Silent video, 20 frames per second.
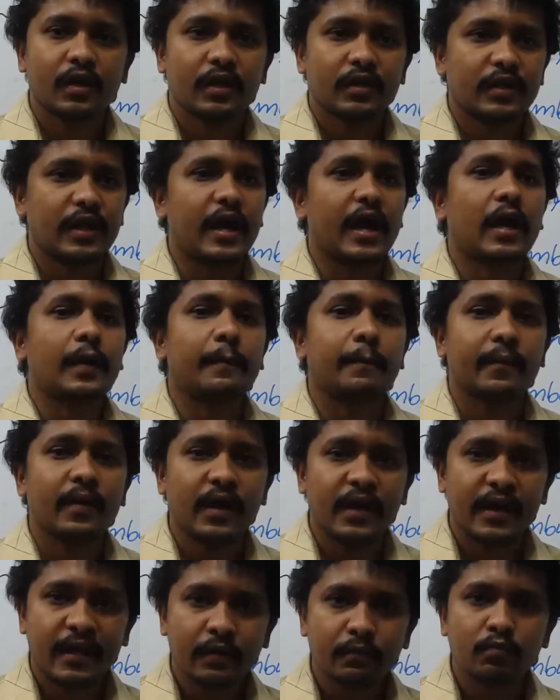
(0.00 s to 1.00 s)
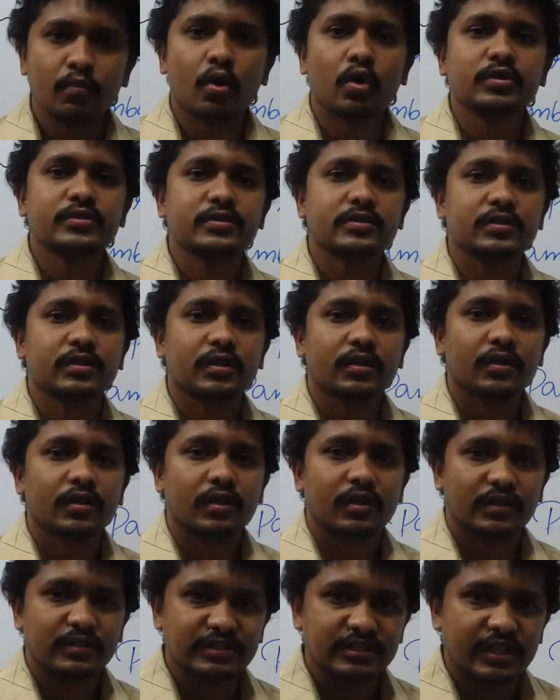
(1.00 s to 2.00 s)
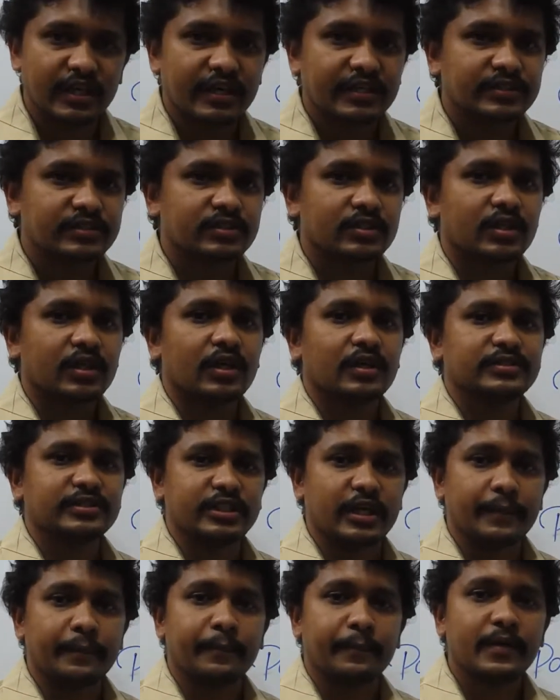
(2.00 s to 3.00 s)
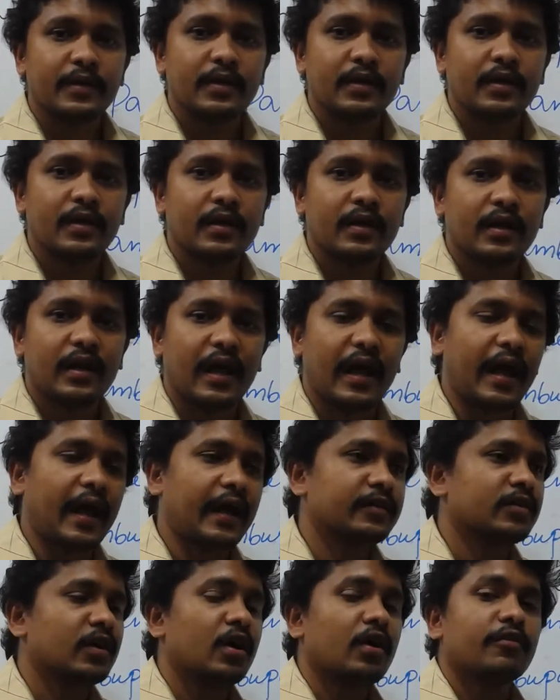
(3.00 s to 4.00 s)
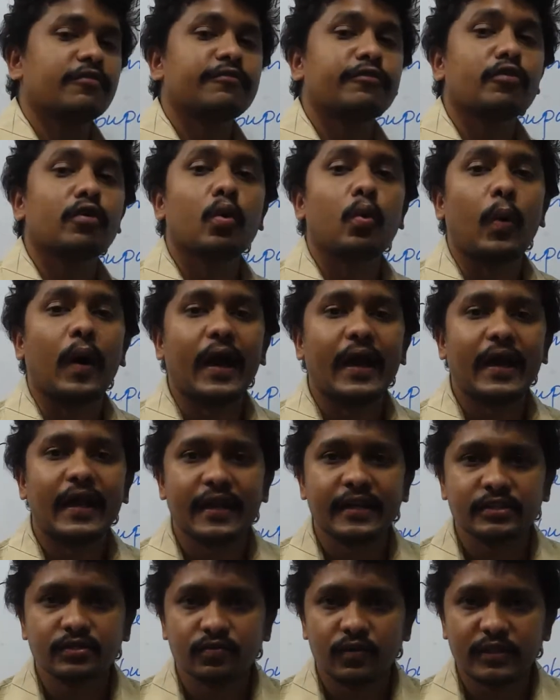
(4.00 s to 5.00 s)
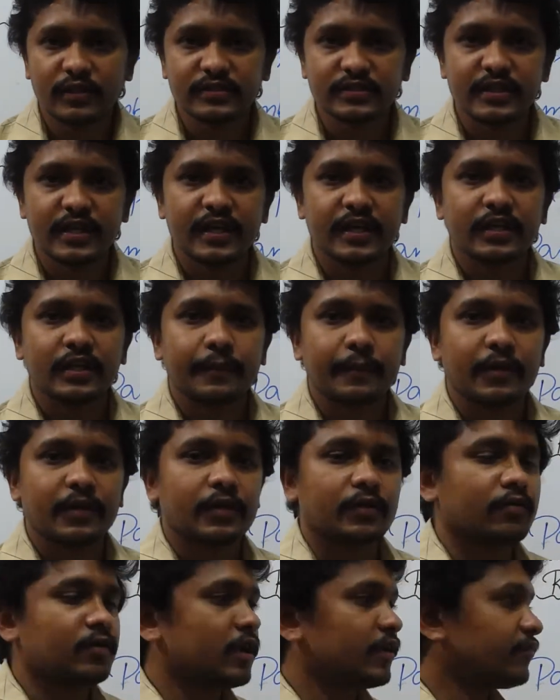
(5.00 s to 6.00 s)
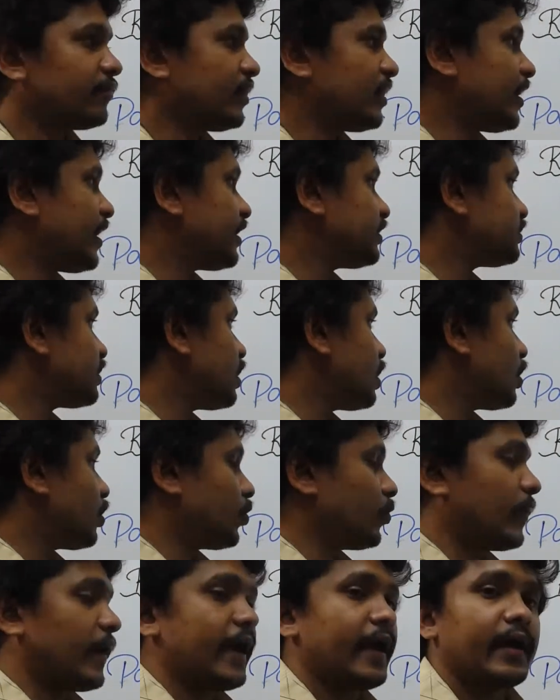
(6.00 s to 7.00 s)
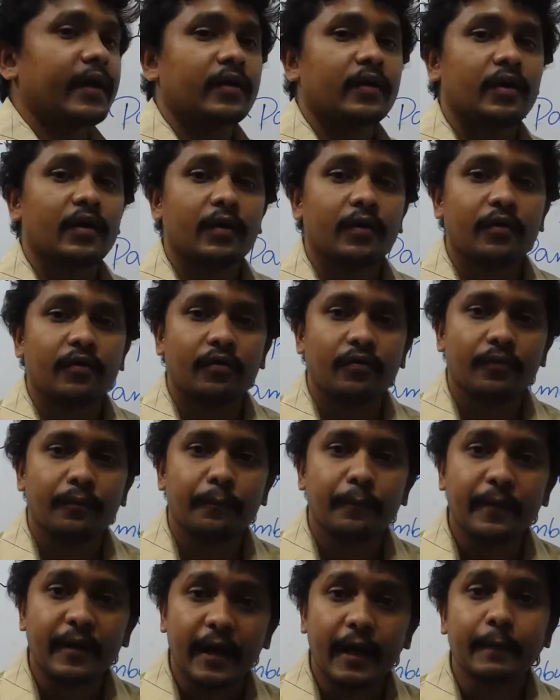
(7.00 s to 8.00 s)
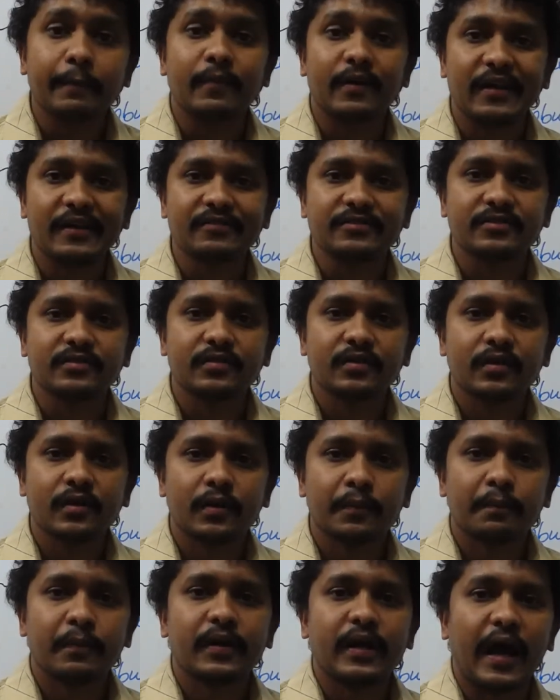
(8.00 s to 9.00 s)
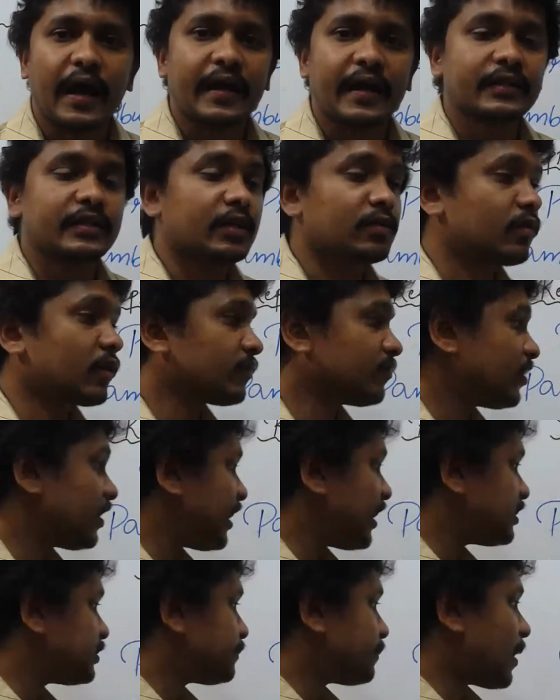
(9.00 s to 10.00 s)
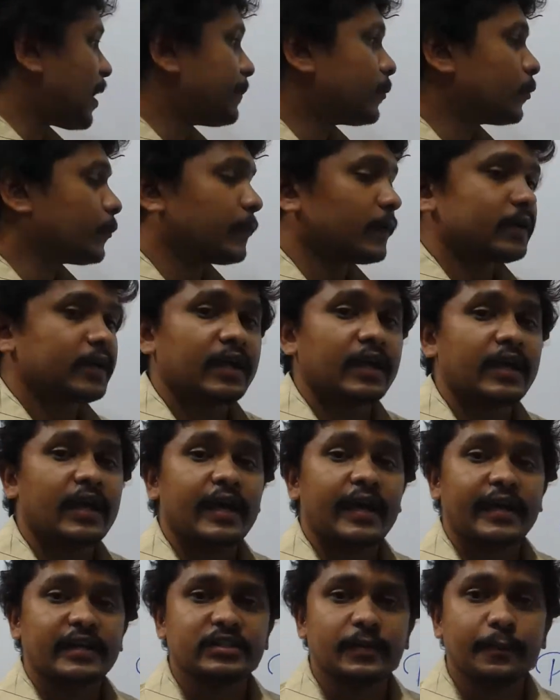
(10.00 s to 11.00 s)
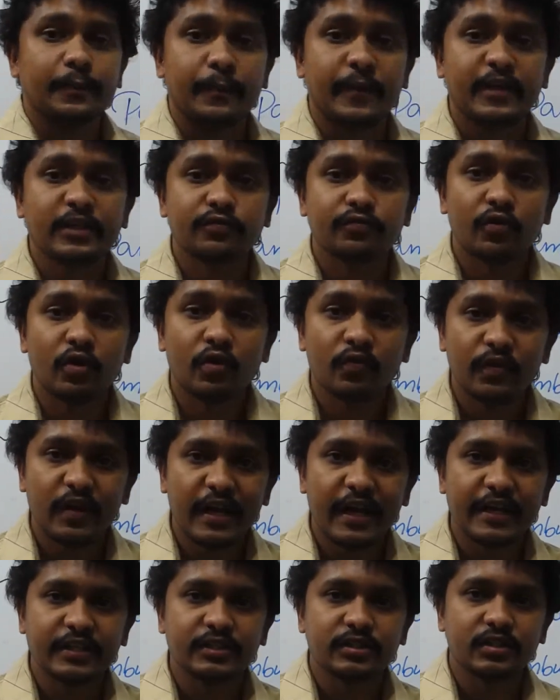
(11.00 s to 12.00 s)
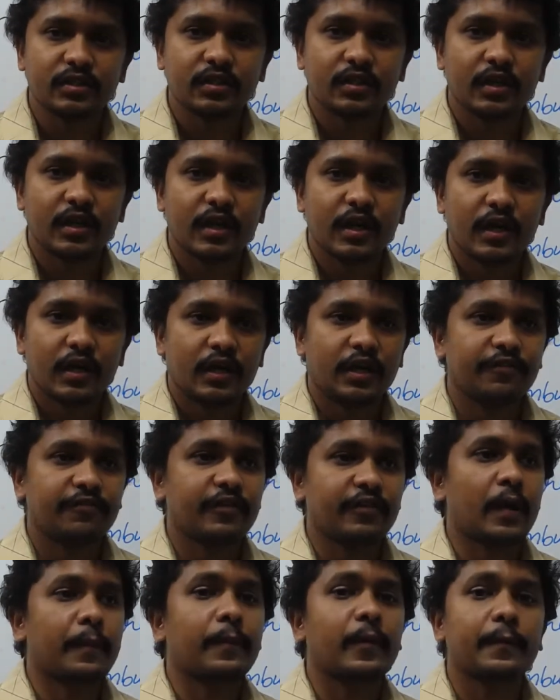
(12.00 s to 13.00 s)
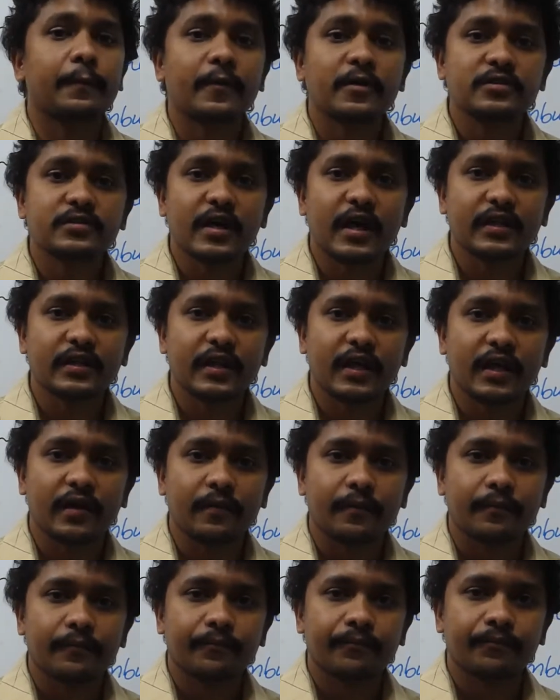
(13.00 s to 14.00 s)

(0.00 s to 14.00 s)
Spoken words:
They are burning mosque, church, temple, and full violence was there in the particular village where Prem lives. But another one village, Pambupati, is a peaceful village. Different peoples are there.